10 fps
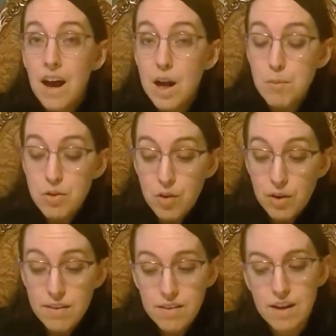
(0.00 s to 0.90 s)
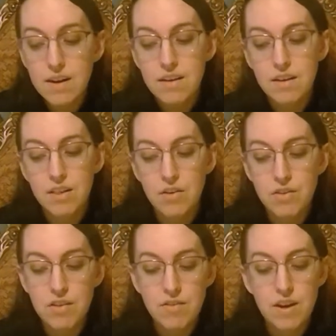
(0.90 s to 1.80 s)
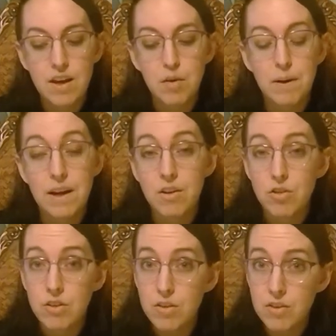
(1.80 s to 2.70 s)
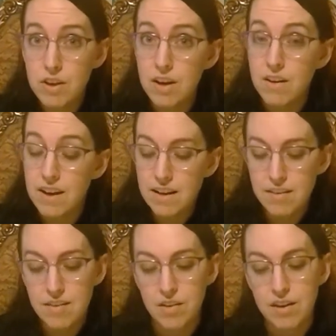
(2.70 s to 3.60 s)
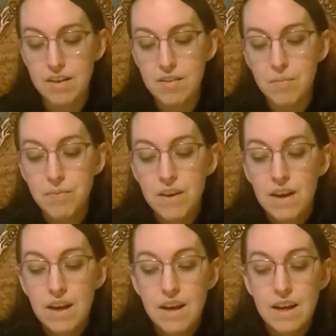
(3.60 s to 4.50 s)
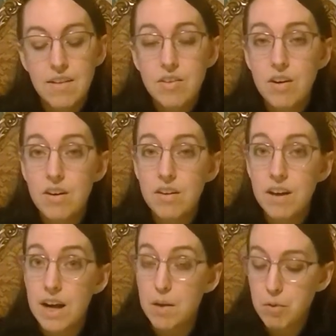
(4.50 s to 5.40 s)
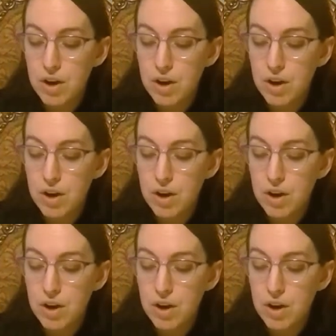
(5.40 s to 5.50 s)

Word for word: I'm so excited to close this video by introducing our next series. It's called I'm